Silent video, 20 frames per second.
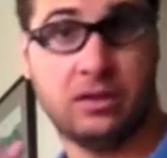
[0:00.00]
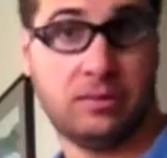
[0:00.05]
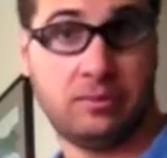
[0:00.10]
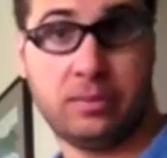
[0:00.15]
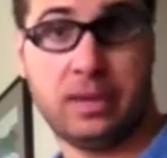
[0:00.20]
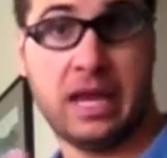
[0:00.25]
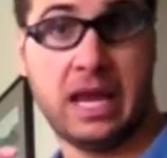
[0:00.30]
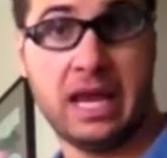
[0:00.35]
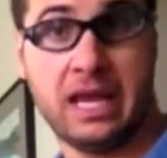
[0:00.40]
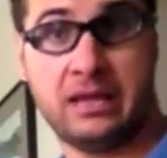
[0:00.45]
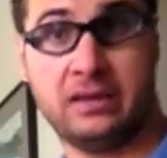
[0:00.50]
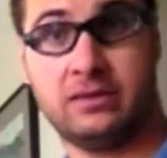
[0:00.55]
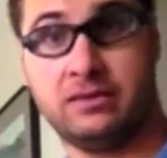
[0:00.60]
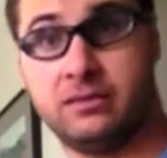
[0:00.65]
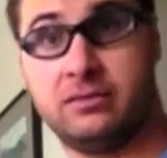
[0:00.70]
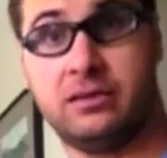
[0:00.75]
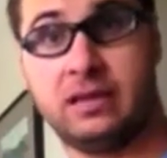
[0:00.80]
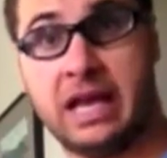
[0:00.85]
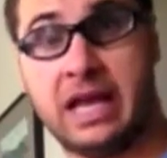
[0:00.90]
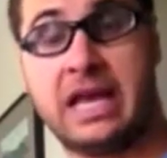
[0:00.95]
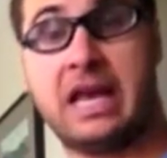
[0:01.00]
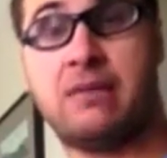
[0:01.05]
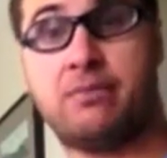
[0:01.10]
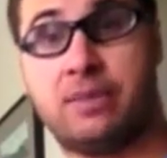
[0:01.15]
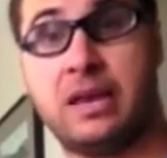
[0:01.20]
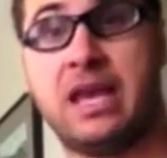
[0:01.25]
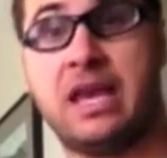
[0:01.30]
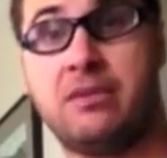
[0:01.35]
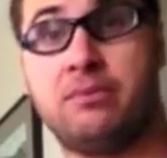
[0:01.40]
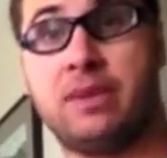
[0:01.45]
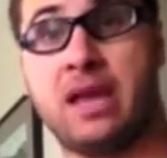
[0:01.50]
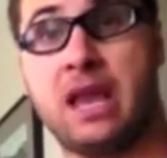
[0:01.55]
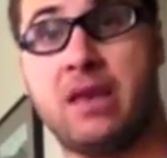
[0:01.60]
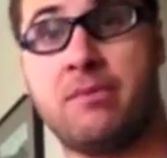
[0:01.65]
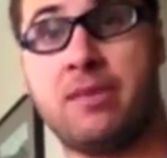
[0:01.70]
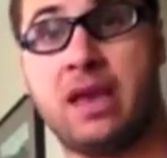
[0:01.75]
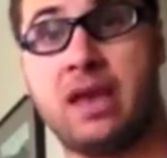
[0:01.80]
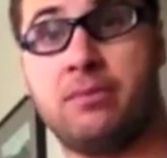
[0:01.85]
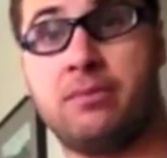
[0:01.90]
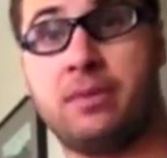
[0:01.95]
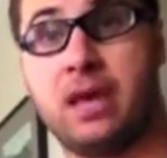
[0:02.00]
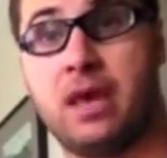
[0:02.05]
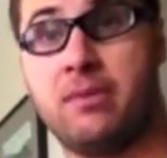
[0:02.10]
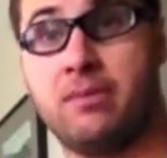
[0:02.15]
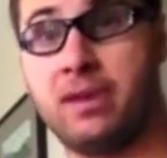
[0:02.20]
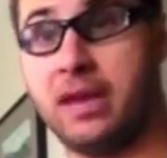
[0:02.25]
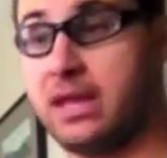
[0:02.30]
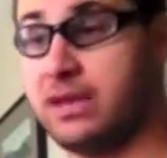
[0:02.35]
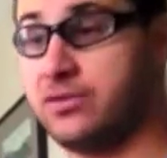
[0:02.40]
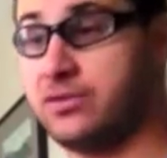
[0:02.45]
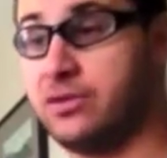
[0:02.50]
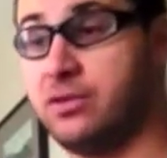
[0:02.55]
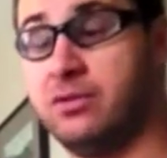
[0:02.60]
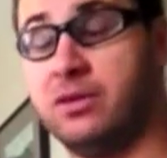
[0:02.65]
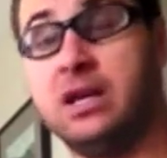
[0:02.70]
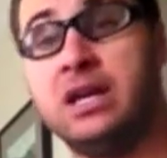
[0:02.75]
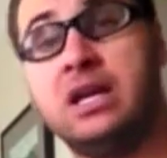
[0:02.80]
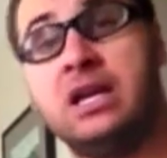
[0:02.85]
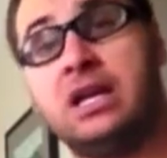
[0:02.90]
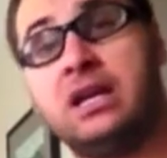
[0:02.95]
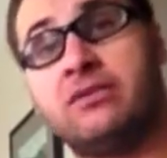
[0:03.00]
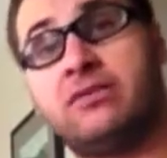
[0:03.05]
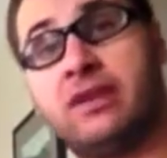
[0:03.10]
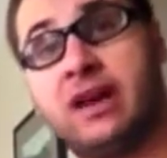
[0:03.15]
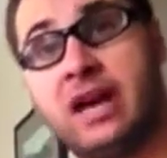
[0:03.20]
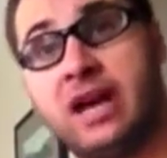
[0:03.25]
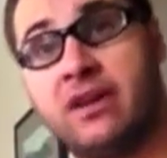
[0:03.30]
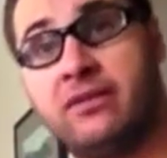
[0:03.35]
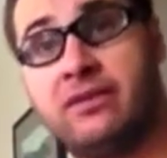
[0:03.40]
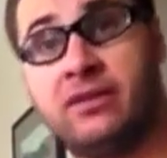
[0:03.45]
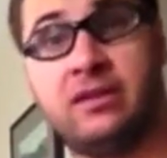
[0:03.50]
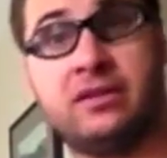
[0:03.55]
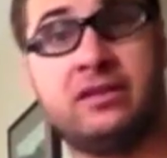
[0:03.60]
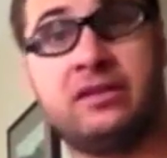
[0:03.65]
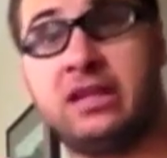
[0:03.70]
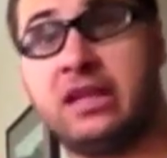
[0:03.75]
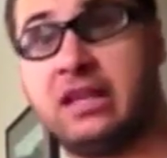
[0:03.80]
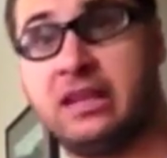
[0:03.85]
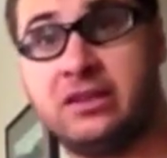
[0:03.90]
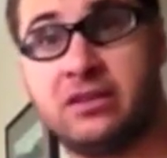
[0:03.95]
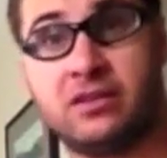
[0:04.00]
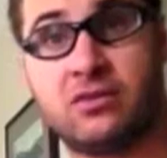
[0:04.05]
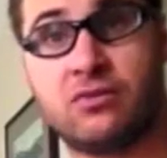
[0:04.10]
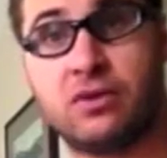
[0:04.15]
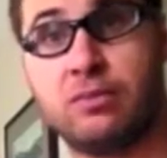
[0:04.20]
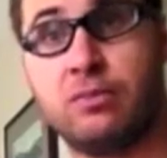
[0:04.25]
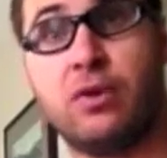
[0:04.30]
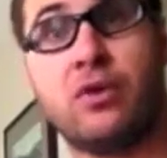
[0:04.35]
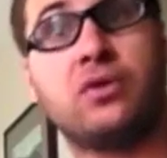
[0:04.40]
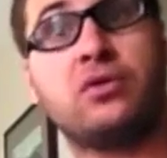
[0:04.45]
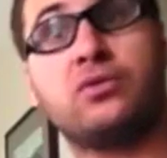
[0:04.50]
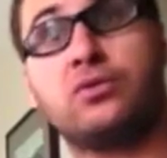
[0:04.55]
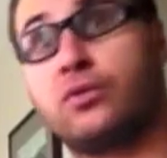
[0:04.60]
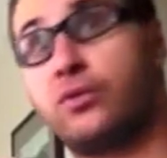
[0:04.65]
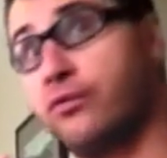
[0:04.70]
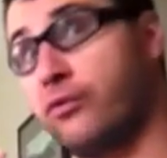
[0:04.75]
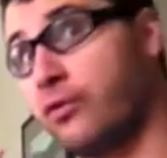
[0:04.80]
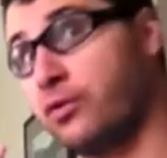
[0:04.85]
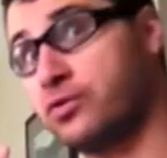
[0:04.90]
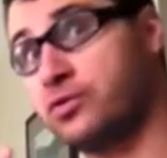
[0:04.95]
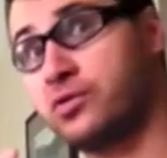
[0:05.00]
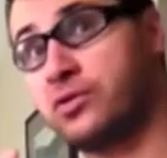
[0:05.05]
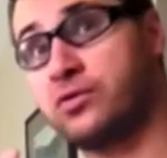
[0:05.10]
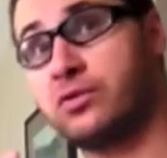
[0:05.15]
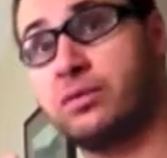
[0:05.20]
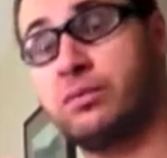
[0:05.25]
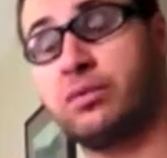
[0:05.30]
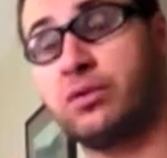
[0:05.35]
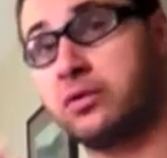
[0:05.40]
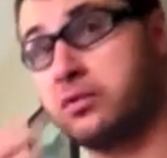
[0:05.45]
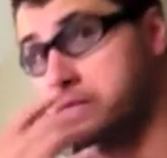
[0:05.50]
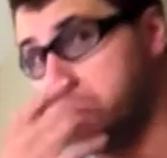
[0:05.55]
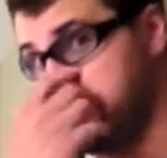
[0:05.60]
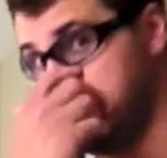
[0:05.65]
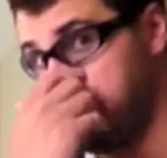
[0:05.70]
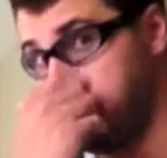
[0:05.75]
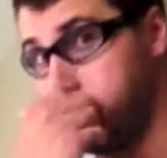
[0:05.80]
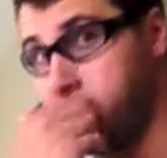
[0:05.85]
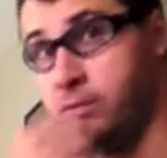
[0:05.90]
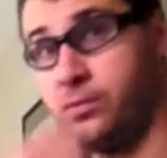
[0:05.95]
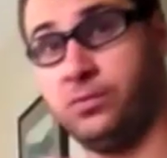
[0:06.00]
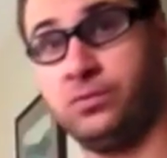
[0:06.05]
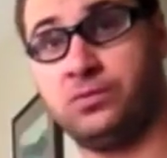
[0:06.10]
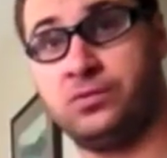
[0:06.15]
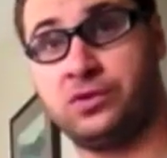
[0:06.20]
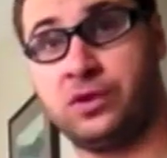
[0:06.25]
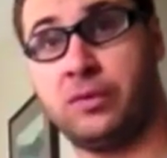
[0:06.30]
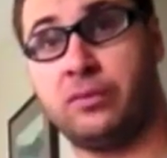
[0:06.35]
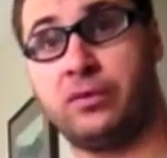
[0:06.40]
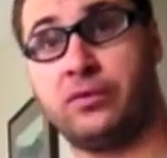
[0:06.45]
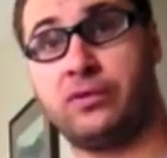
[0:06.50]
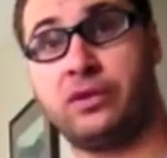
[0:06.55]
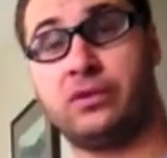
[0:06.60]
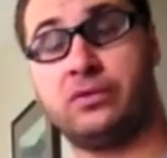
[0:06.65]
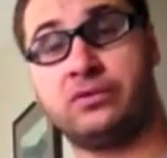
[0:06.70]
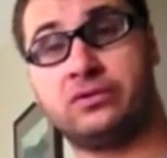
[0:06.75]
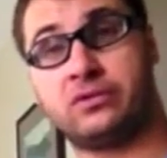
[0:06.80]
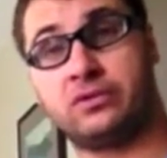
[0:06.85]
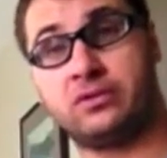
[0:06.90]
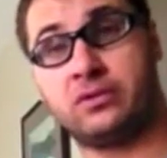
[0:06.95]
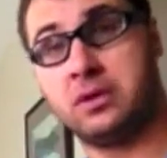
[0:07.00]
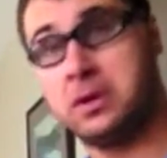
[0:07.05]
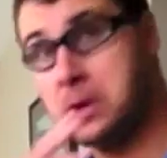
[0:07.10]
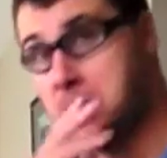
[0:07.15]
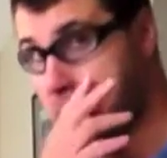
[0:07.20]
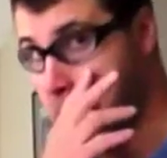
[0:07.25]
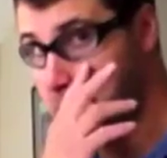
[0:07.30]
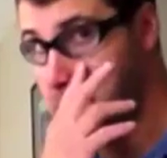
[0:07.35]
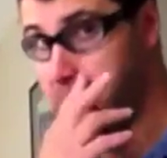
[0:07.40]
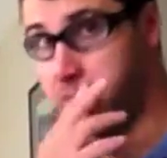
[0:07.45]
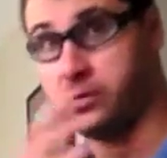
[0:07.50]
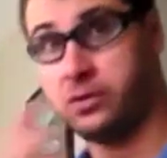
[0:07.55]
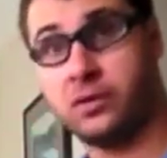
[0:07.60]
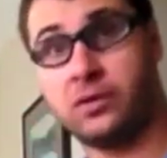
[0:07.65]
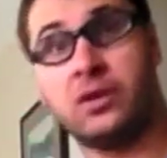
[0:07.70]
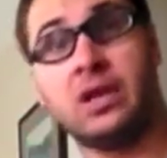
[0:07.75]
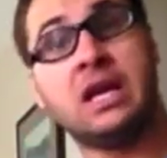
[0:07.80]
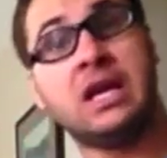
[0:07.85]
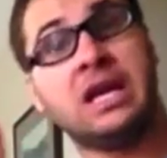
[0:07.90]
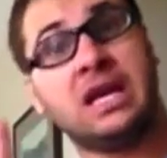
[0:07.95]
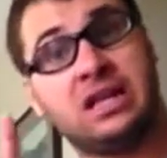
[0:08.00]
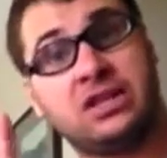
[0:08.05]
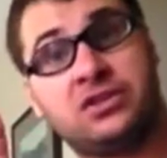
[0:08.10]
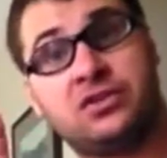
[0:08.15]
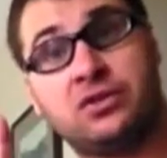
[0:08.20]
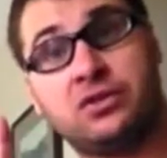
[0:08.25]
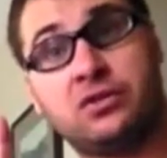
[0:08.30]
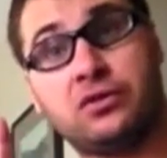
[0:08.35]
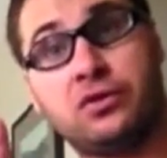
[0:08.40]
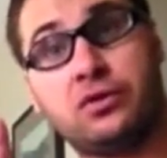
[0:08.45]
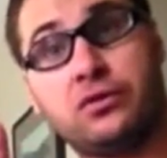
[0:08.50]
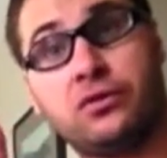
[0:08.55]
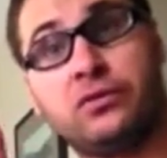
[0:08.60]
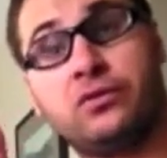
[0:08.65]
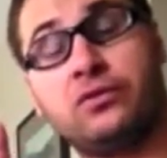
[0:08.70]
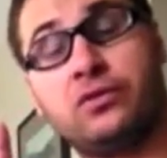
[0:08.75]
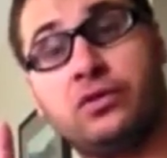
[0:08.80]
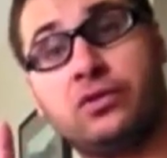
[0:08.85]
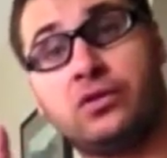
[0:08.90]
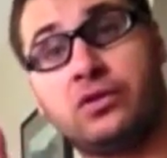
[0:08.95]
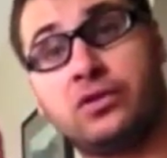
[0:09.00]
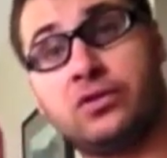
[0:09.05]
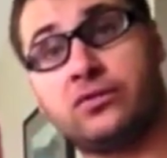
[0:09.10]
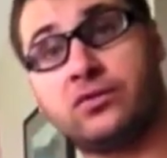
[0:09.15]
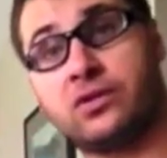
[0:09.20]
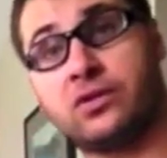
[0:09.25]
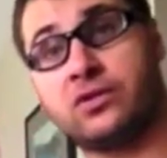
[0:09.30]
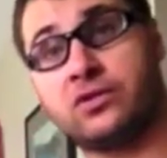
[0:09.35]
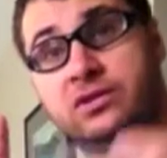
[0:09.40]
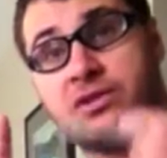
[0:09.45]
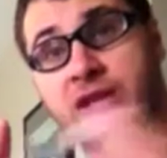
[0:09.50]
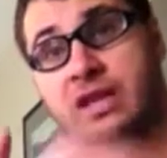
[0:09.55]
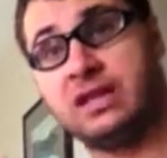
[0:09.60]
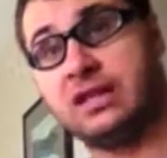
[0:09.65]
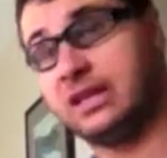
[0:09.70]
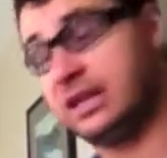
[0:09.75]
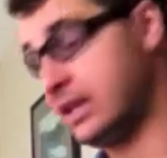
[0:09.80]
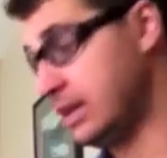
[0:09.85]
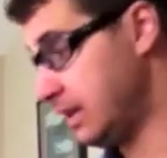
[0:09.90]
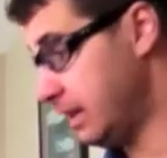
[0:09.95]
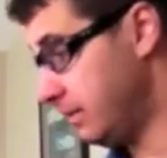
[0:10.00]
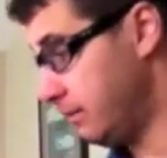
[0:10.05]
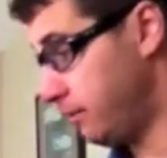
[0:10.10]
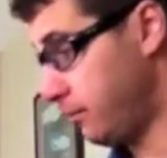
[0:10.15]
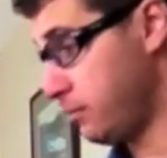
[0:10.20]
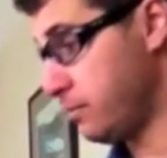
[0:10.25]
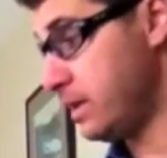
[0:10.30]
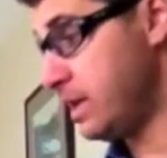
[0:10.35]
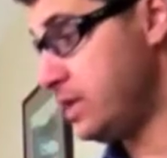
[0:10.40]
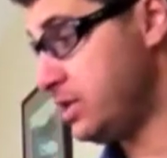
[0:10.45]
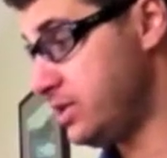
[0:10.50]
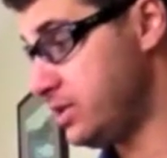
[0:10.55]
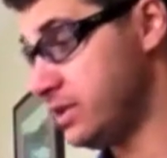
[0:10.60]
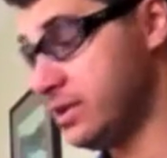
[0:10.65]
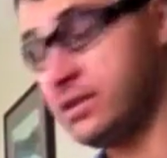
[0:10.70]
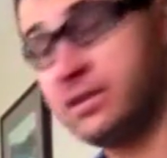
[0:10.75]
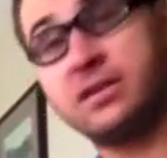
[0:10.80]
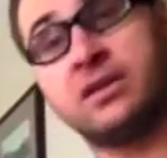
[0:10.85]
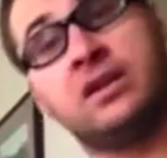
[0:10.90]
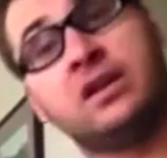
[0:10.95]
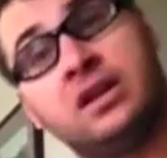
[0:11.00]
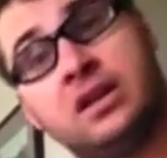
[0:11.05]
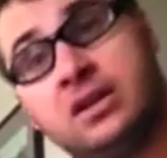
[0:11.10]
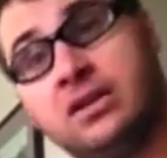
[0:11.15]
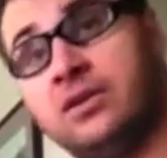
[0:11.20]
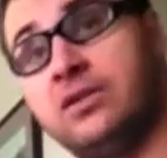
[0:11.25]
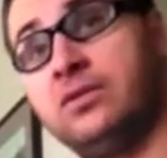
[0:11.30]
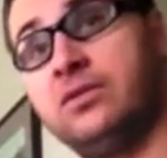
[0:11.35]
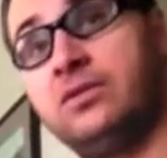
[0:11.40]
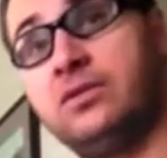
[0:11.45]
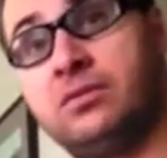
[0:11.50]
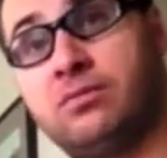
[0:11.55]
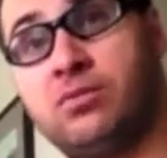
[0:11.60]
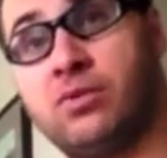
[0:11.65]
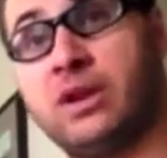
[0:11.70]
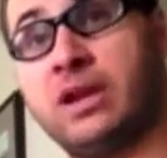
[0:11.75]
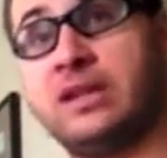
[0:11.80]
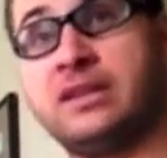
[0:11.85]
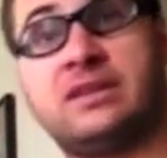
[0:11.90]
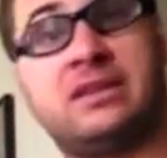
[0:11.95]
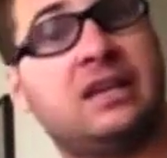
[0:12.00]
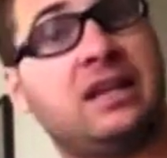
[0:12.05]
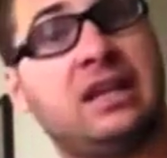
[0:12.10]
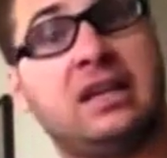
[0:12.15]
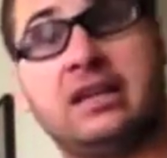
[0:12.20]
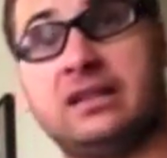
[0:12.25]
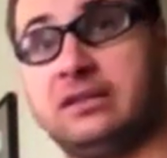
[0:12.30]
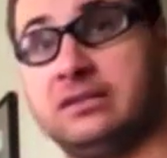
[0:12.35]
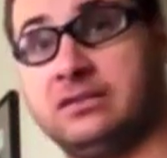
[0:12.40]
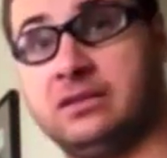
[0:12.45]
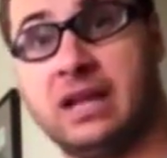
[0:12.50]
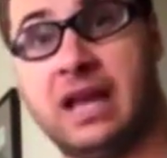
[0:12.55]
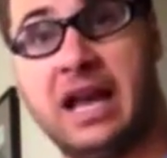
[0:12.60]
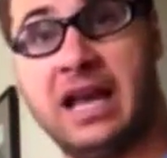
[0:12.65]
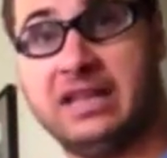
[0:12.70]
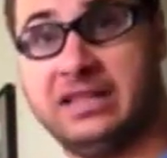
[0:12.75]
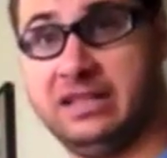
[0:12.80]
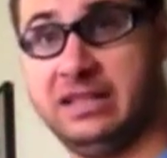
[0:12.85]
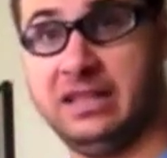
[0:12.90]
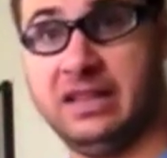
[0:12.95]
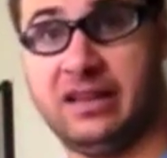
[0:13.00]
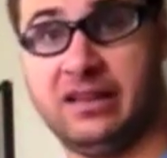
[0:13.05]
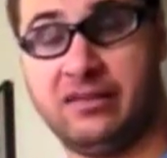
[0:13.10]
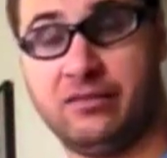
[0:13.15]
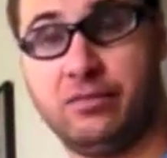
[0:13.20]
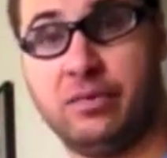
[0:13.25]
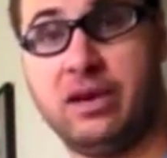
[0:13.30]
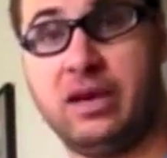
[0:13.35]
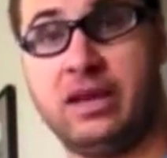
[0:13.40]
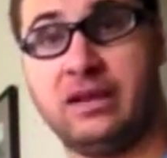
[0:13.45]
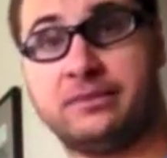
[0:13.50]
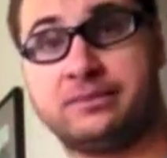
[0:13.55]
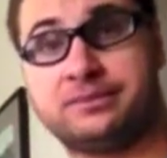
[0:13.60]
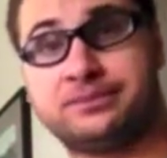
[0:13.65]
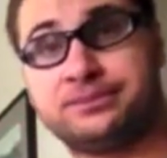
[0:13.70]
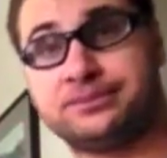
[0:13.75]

pain. I got pain, pain, pain, pain, pain. So if I have a second-degree burn or a first-degree burn, some of those are more nerve. It's the nerve. The nerves are sending informations through the brain saying, I still have pain.